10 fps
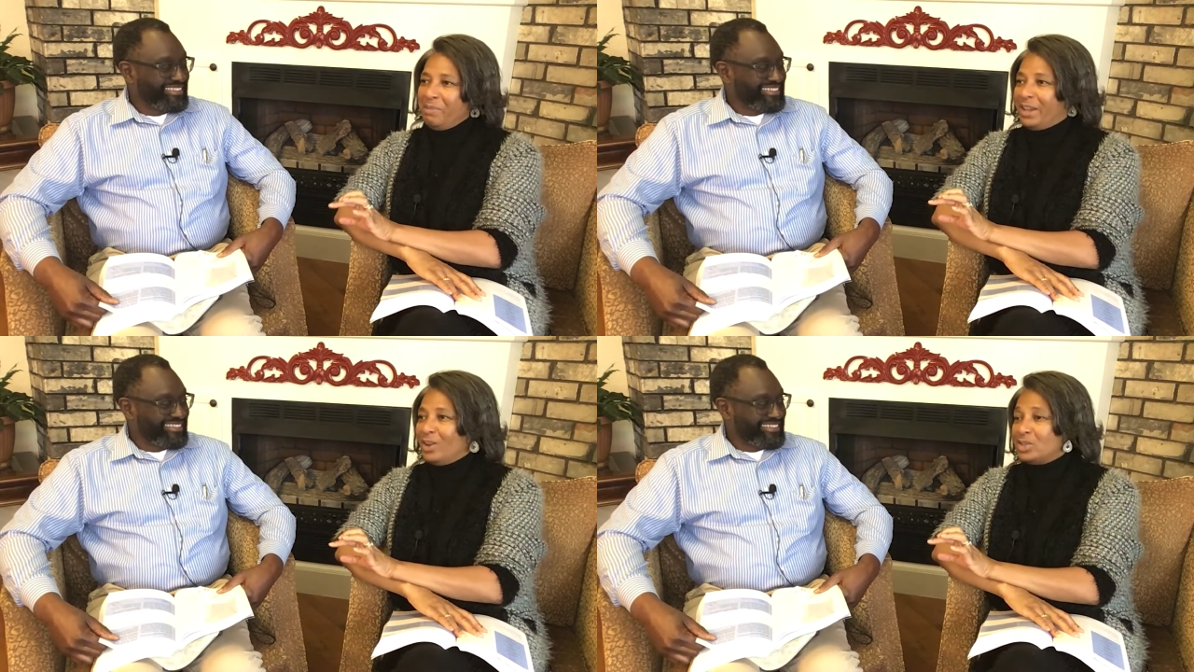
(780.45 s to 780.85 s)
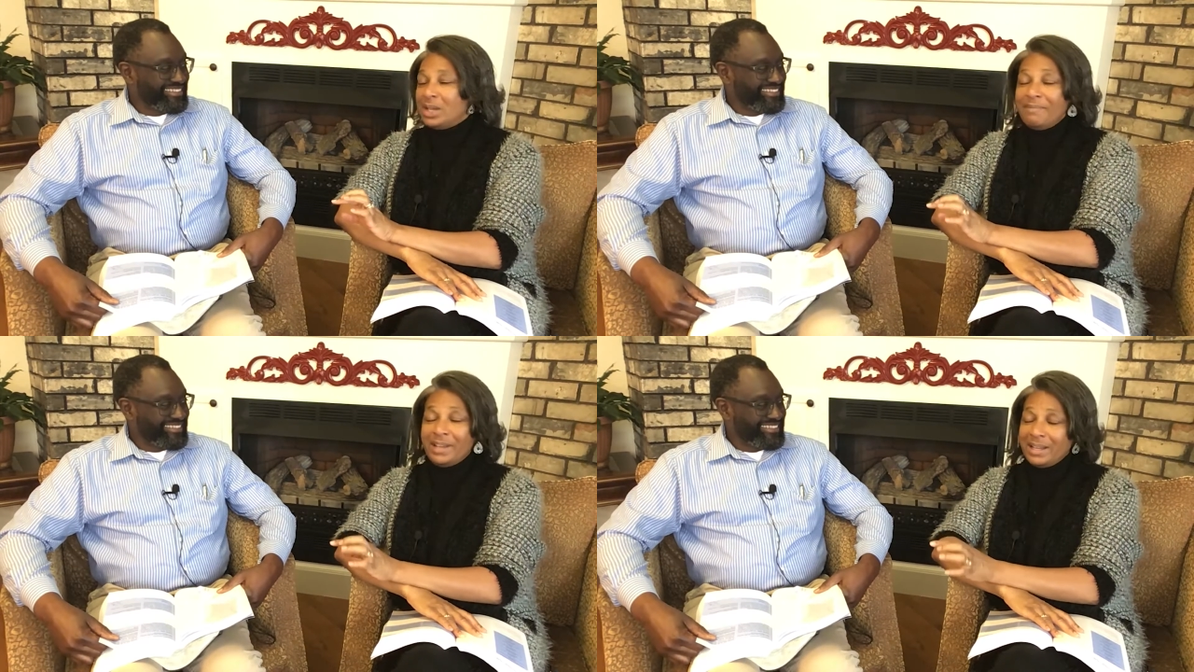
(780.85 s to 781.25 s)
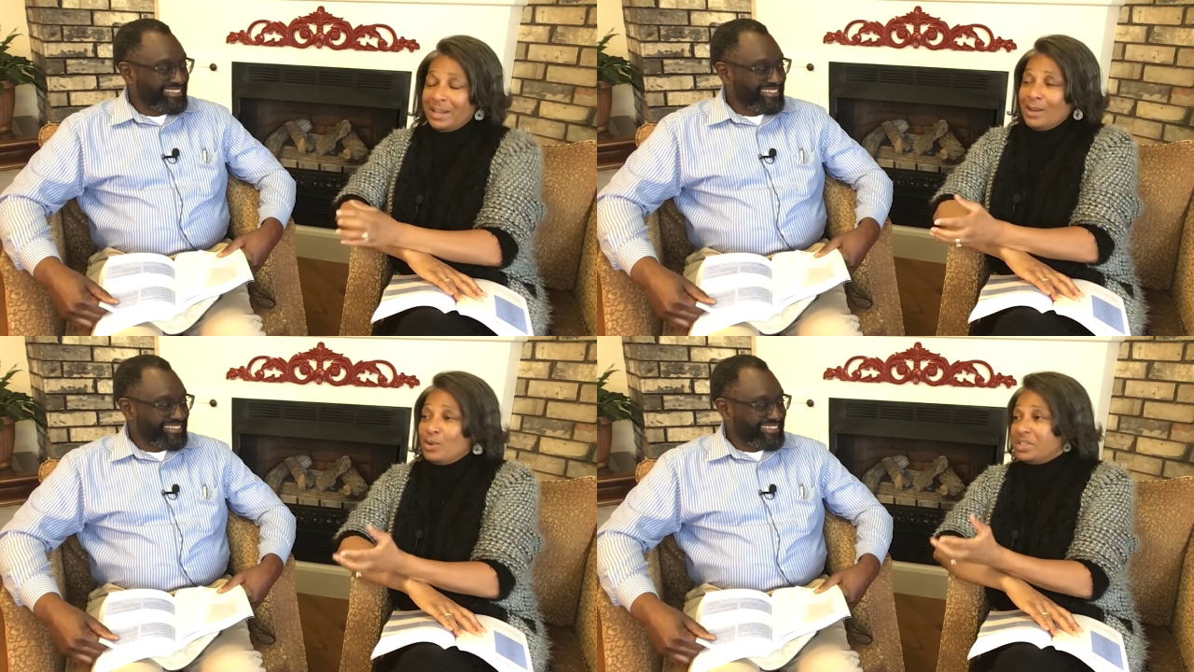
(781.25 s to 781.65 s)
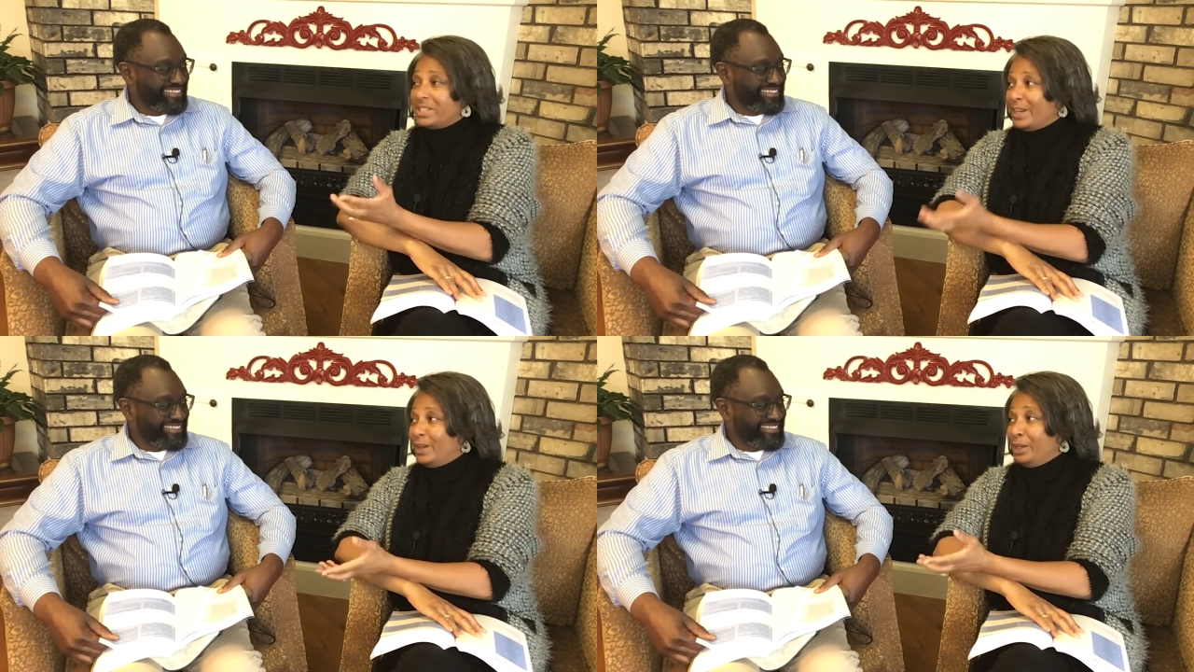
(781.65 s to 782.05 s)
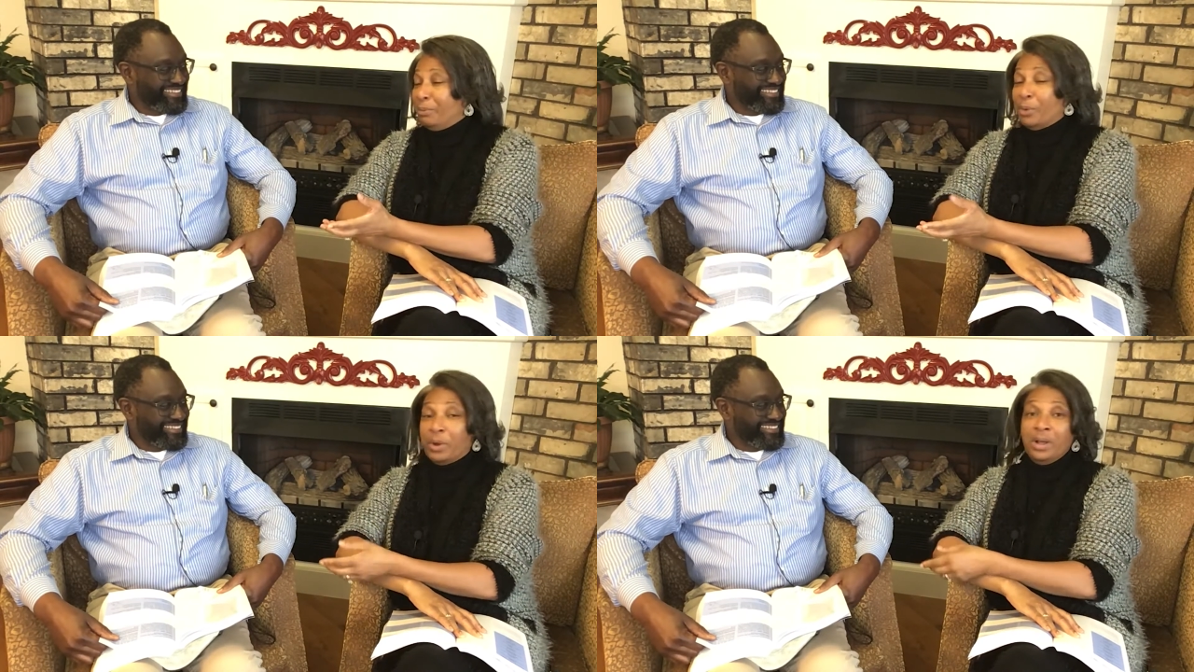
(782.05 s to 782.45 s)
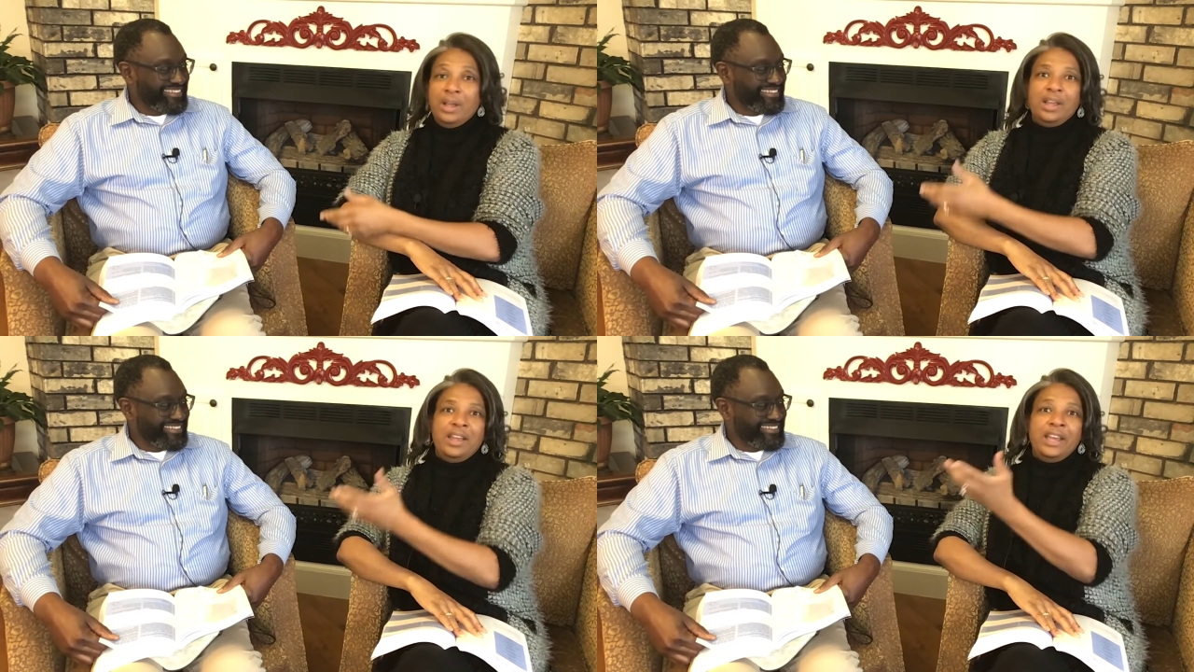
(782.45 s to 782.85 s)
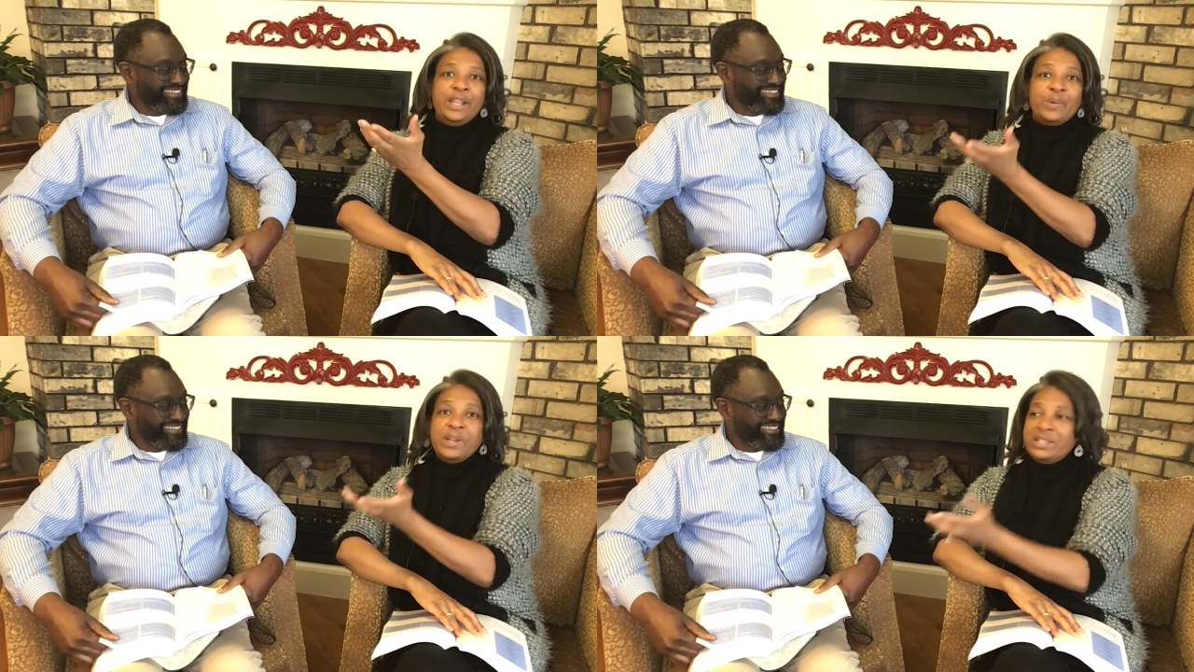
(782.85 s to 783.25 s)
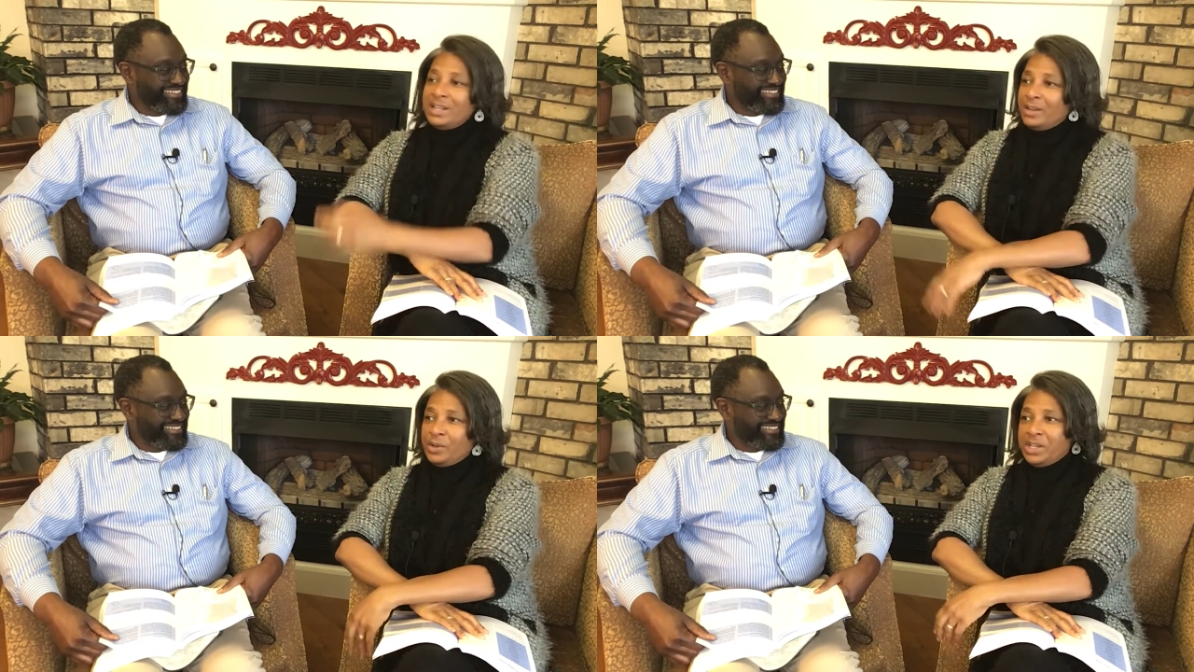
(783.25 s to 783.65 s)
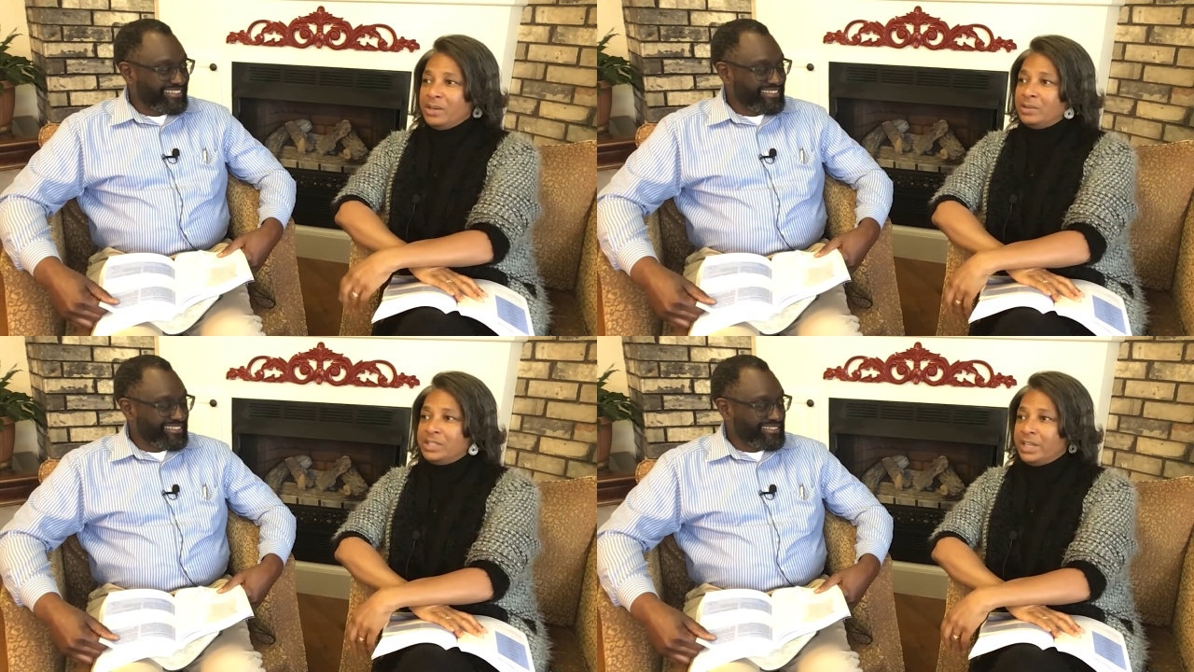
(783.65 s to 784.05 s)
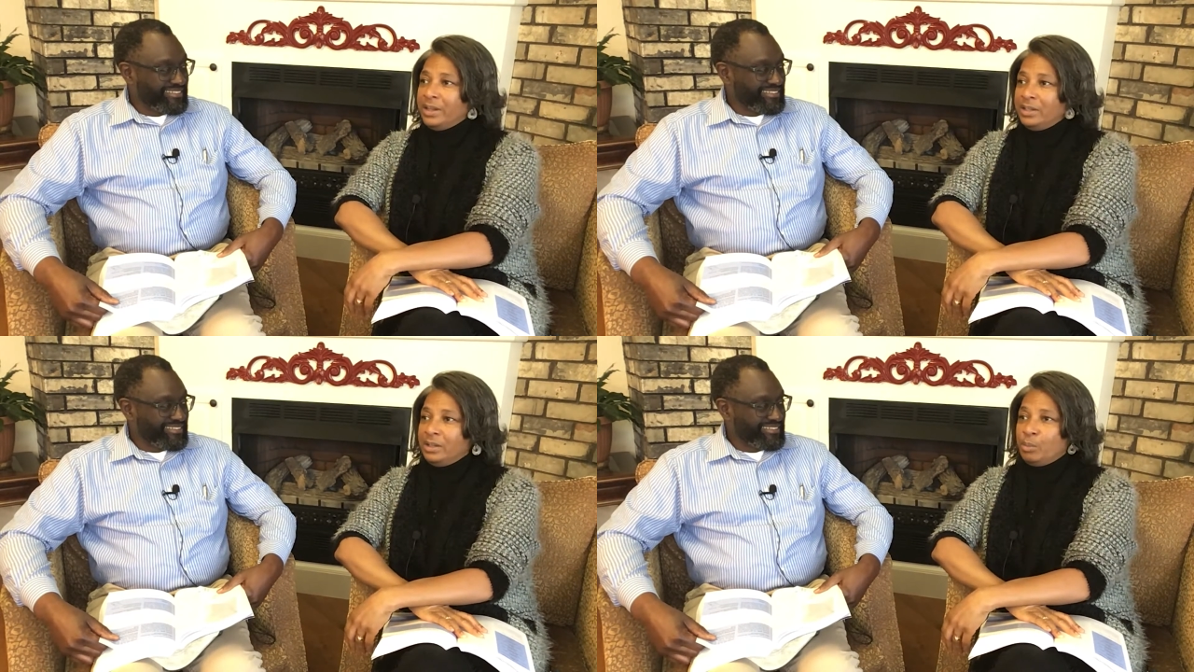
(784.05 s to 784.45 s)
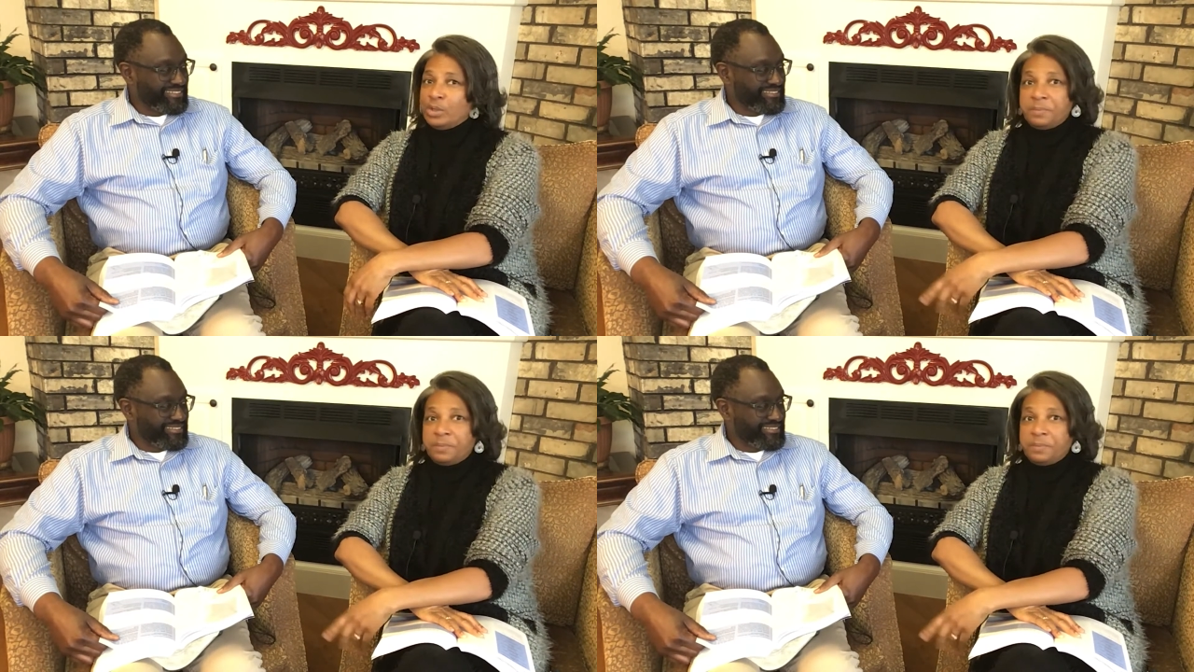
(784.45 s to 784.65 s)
Speaker 1: because I'm not getting on the scale anymore. And the reason I don't get on the scale anymore is